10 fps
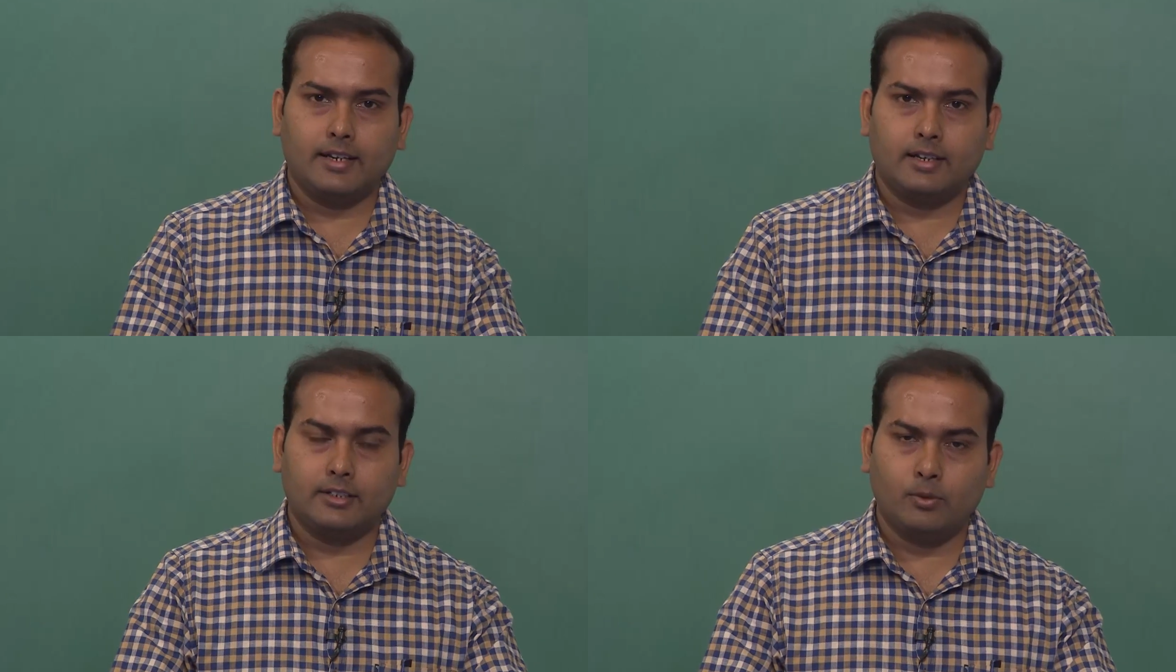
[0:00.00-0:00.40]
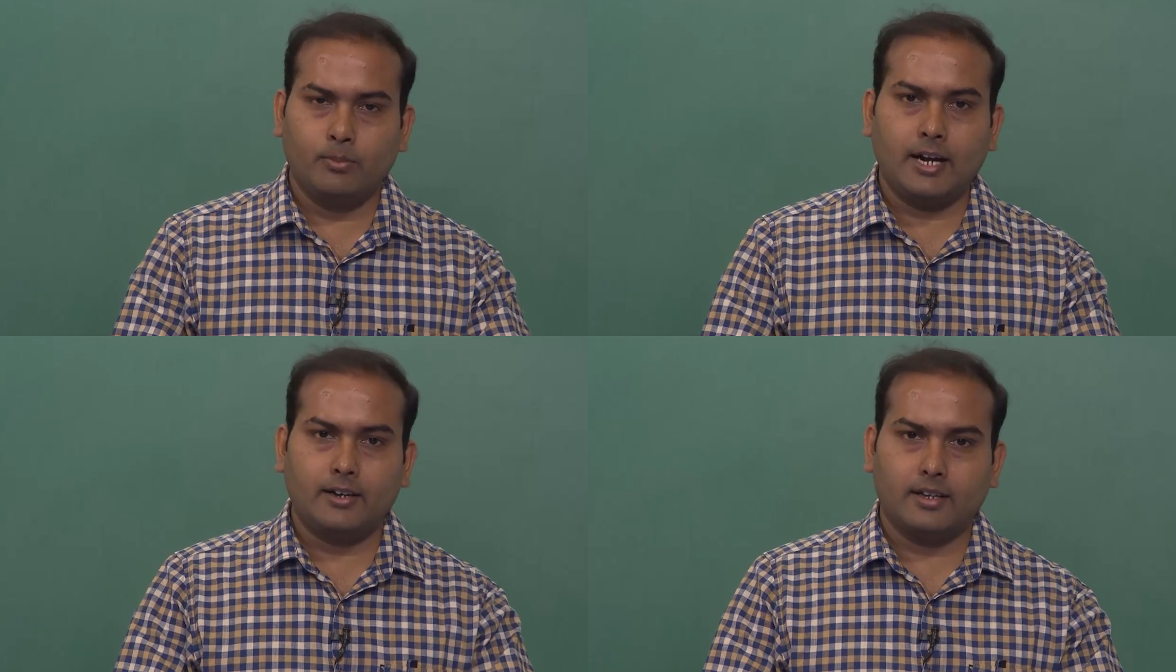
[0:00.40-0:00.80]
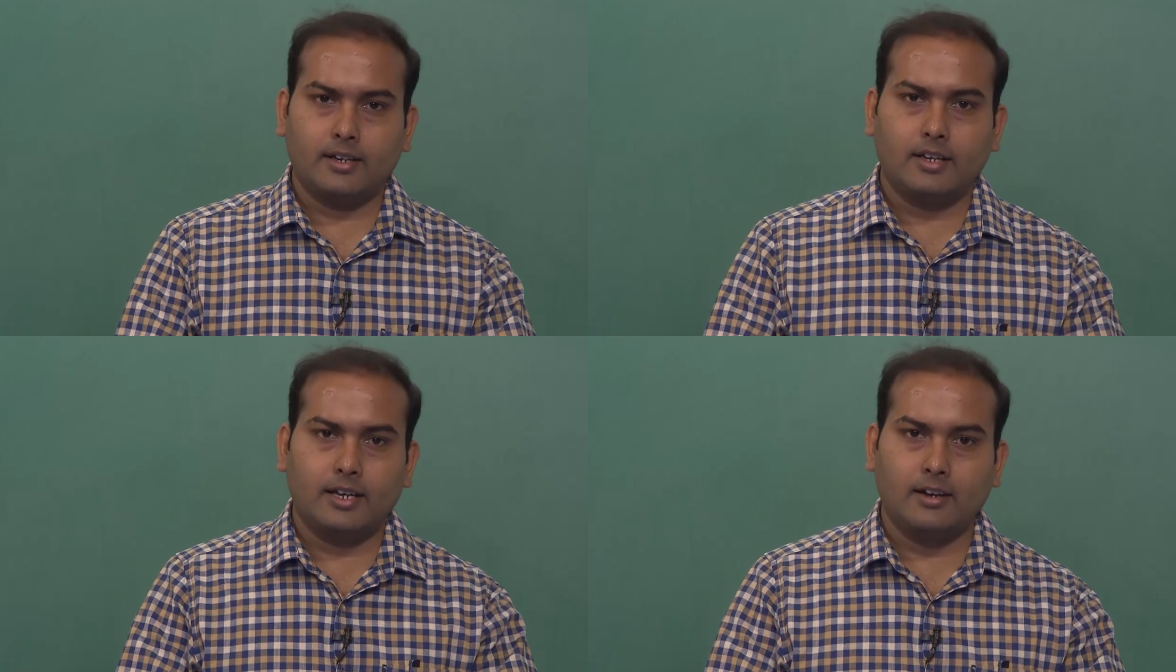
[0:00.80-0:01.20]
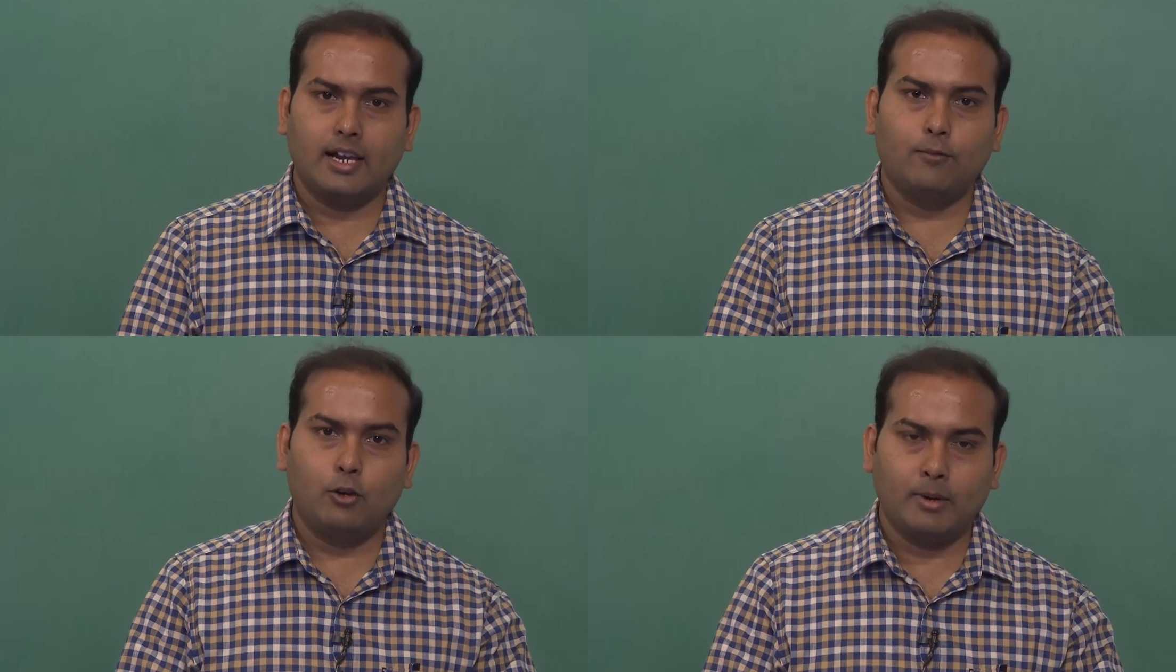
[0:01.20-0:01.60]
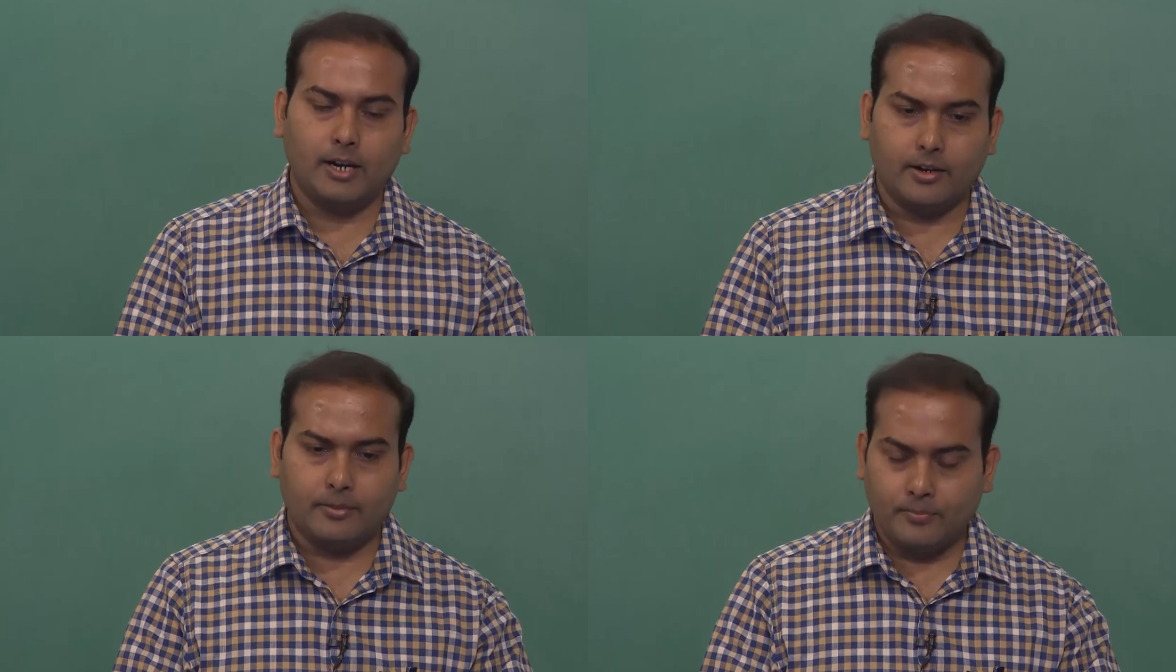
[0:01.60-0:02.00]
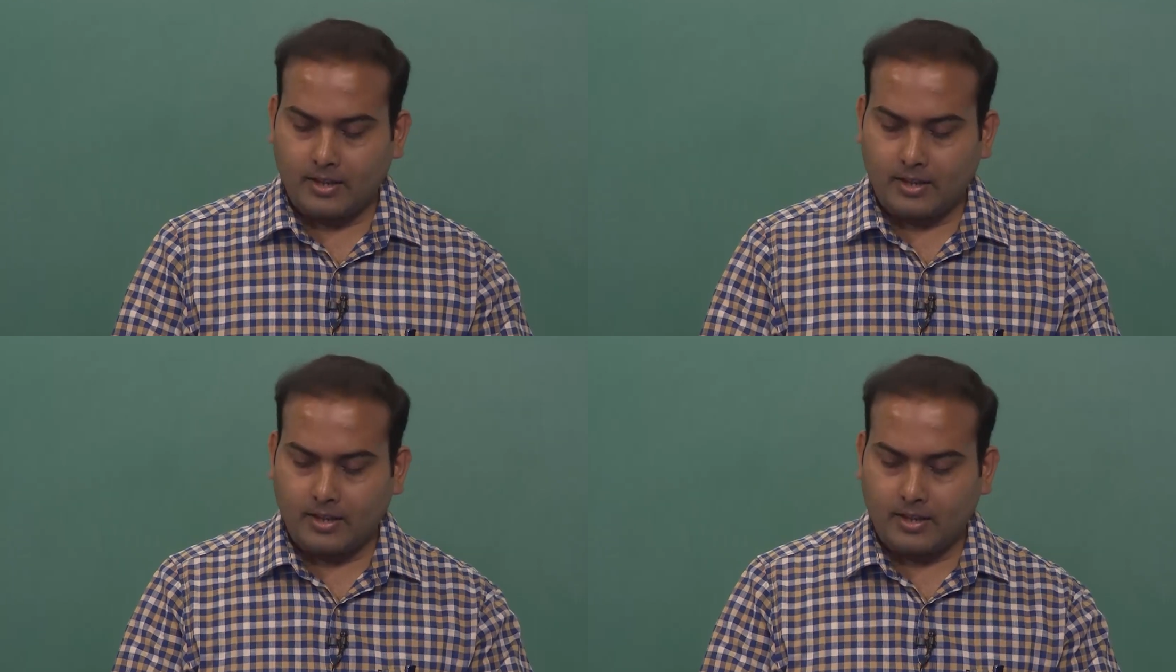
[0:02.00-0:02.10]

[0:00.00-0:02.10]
the matter in lively manner.